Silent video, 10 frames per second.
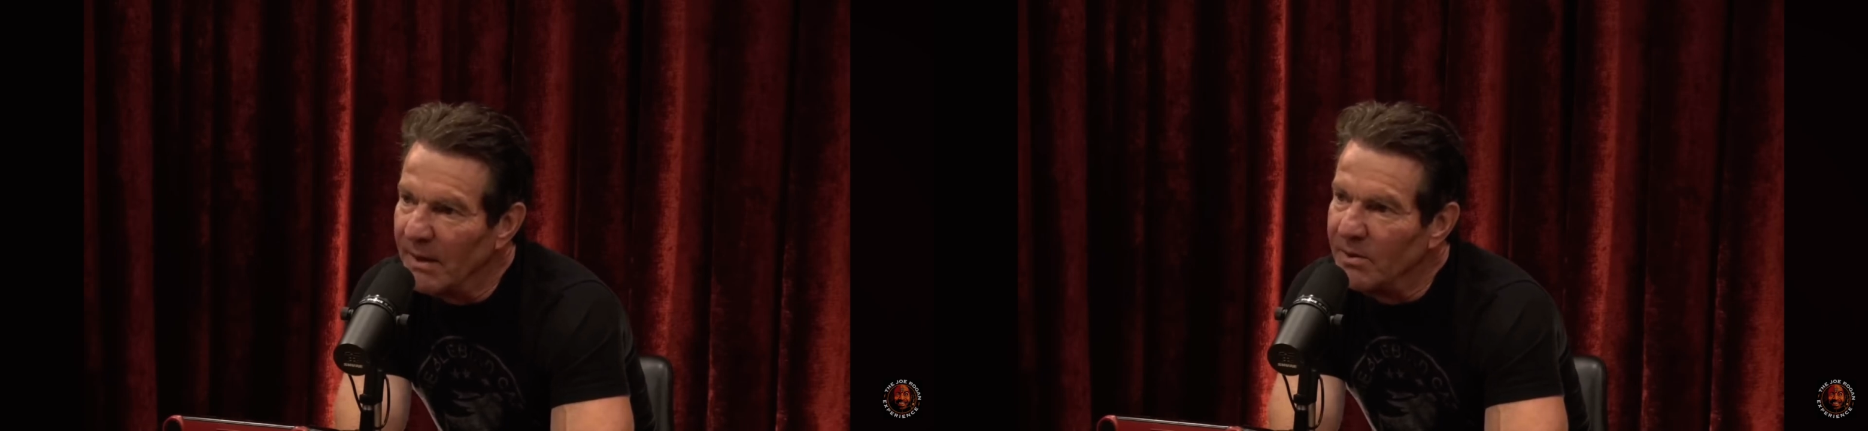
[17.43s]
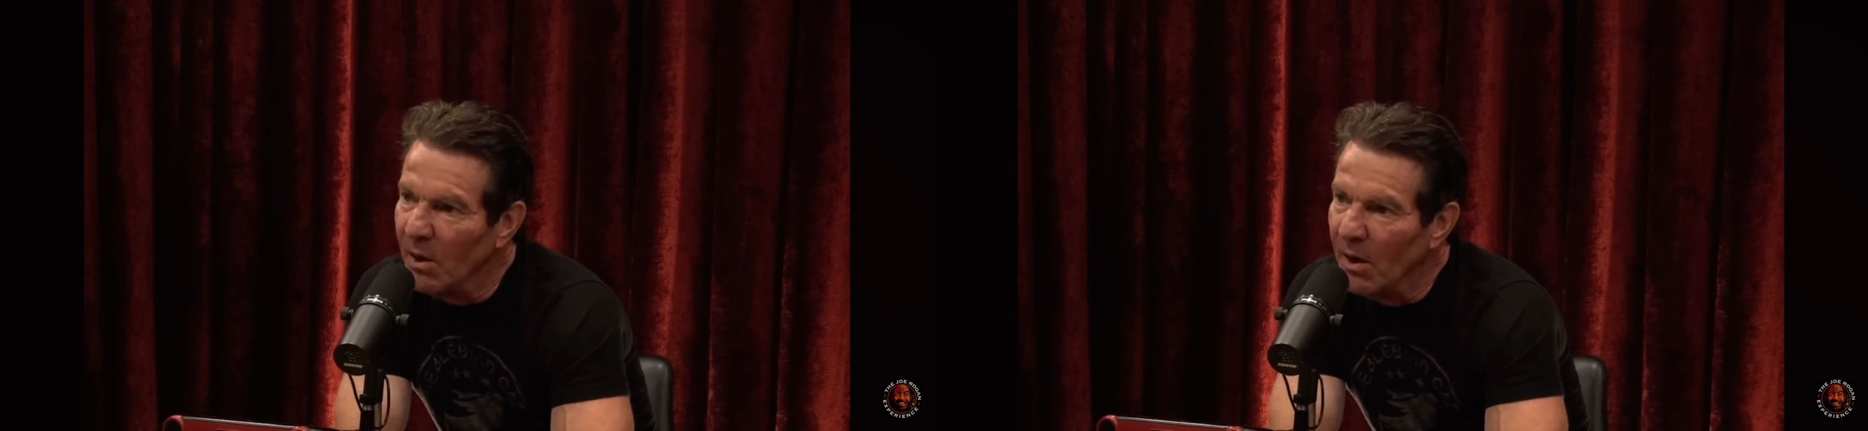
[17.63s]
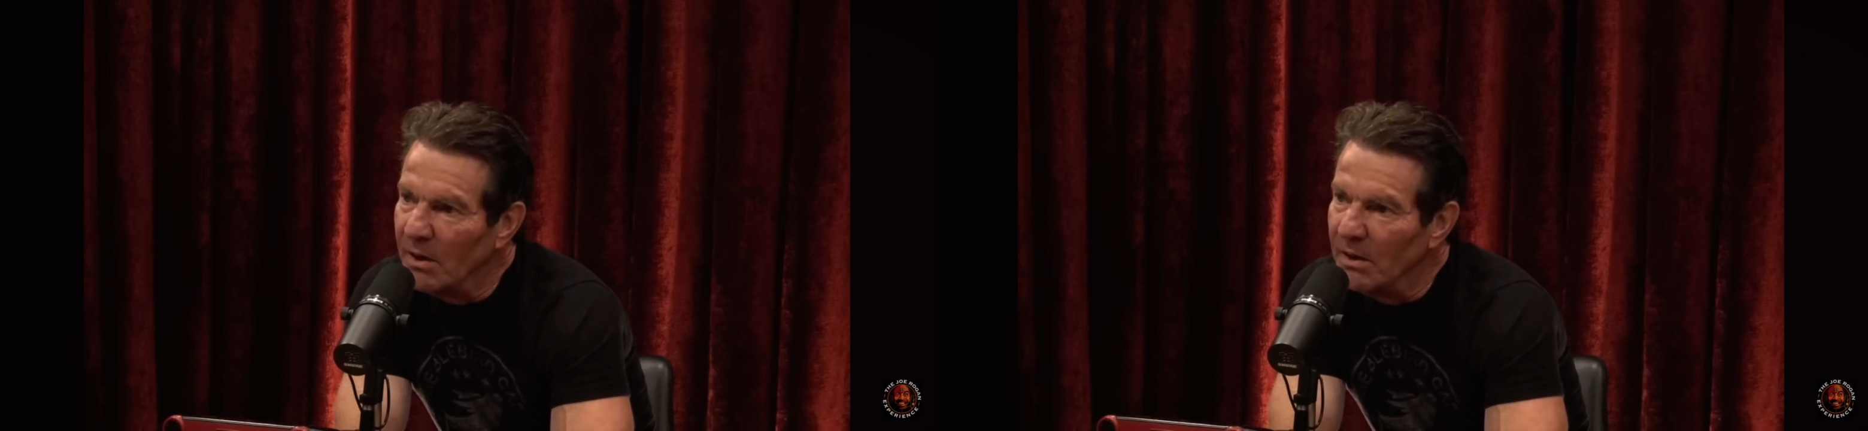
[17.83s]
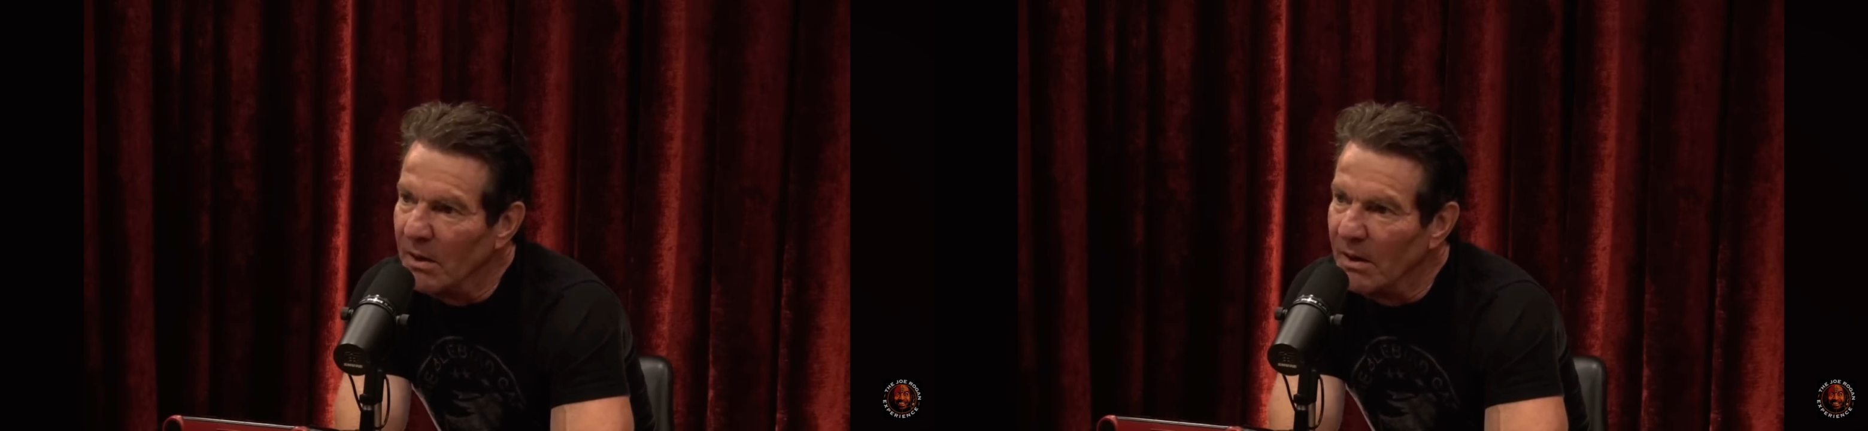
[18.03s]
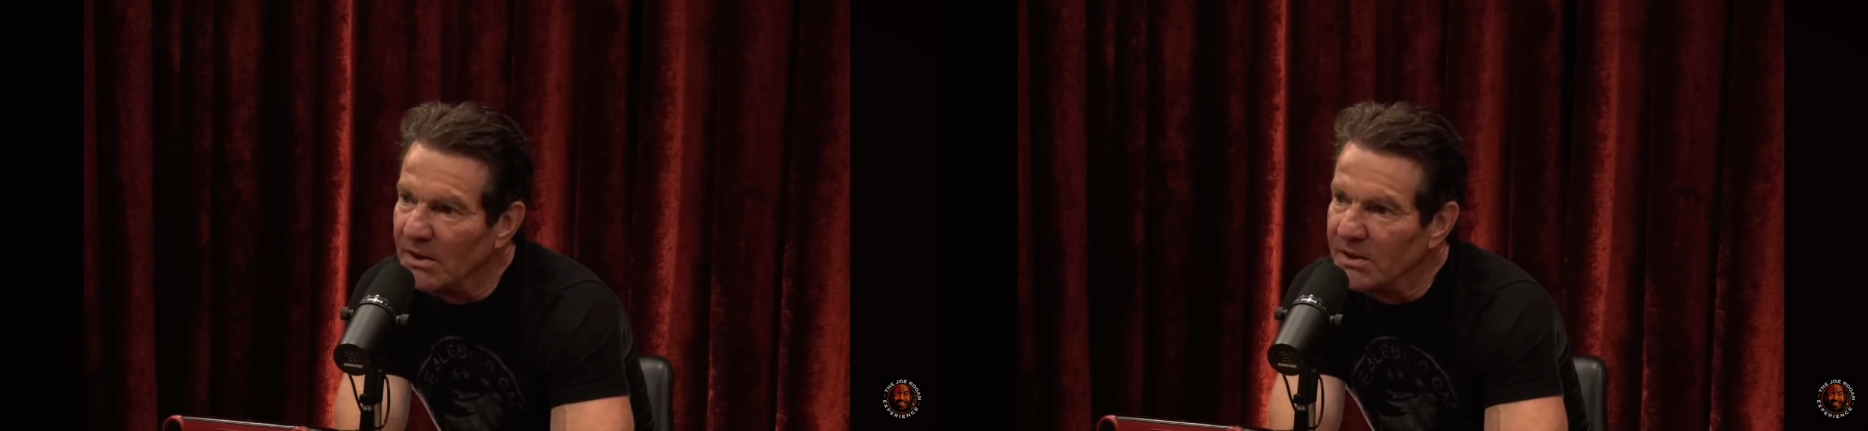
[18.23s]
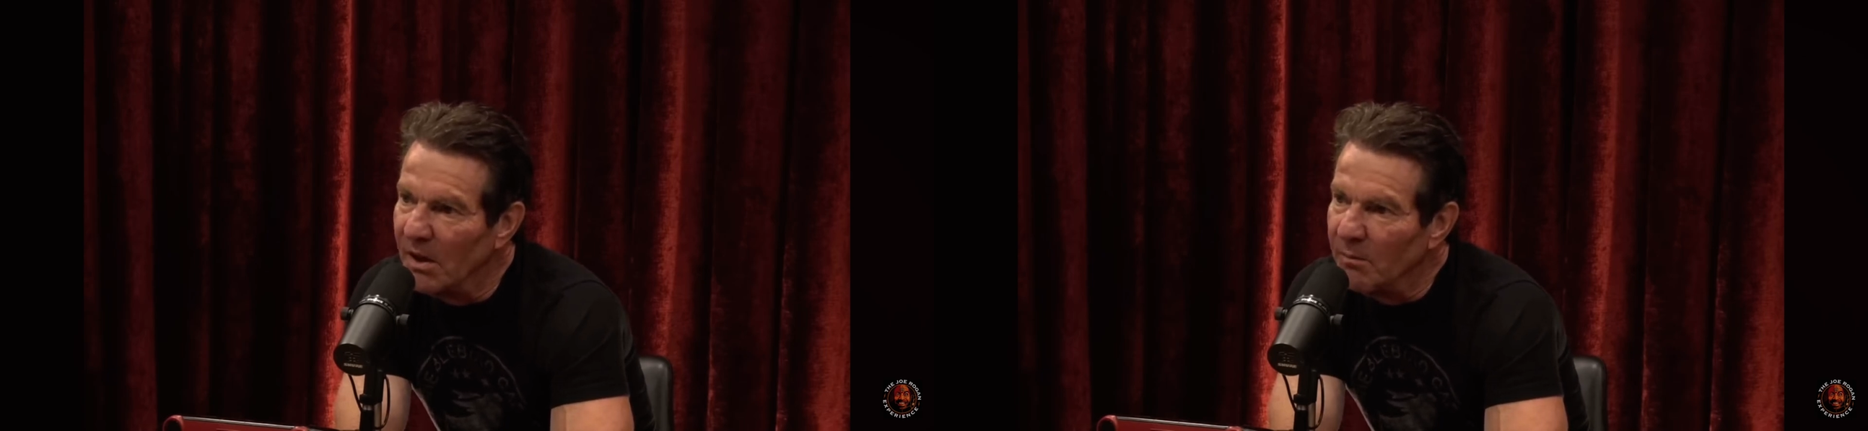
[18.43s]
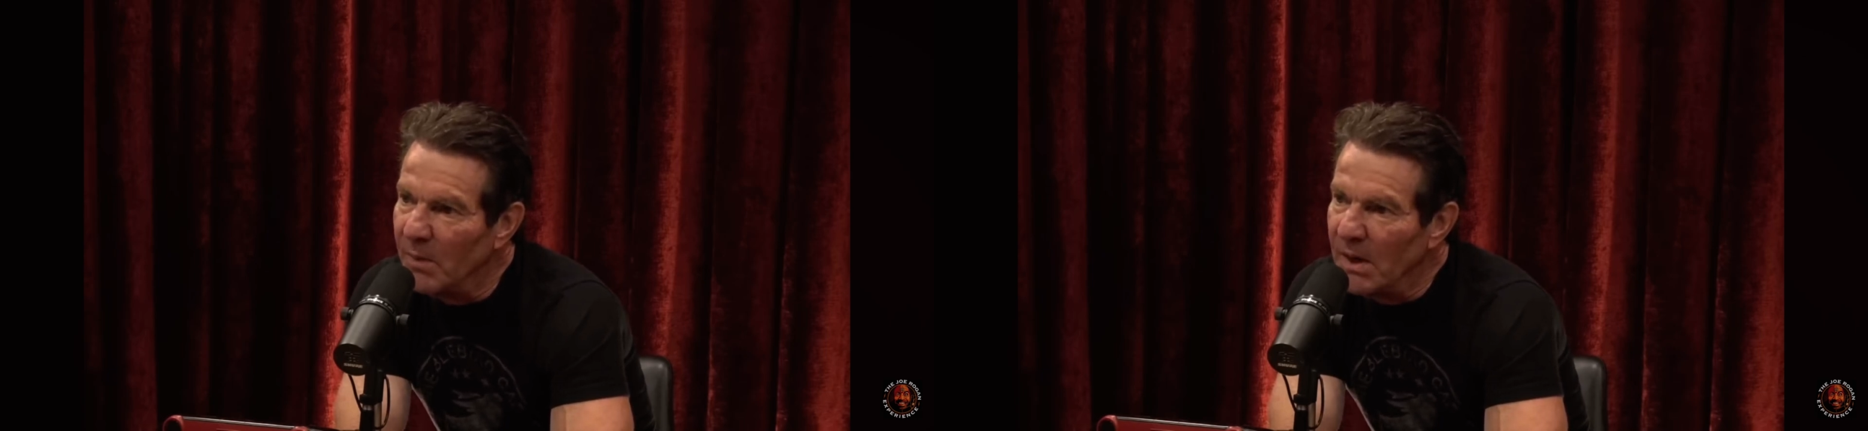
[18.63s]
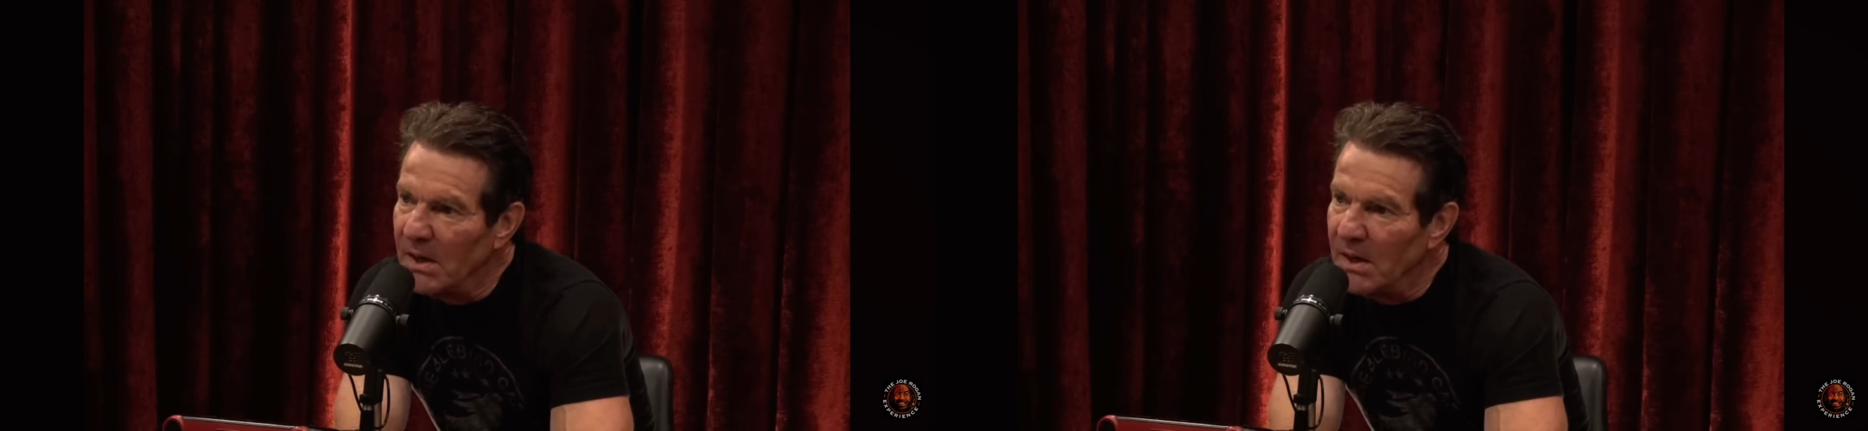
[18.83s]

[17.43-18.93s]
talk and all that stuff, but